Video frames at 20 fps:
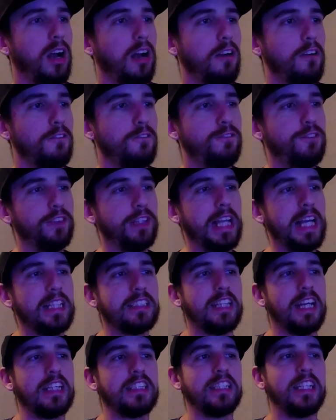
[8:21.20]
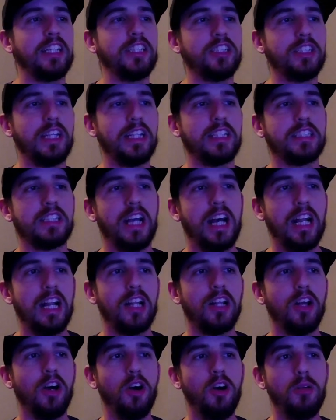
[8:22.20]
for that size of engine, that's kind of
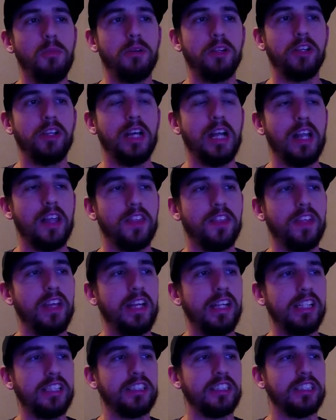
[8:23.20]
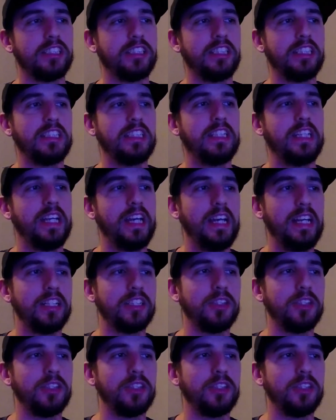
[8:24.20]
low, but you got to think this is 68.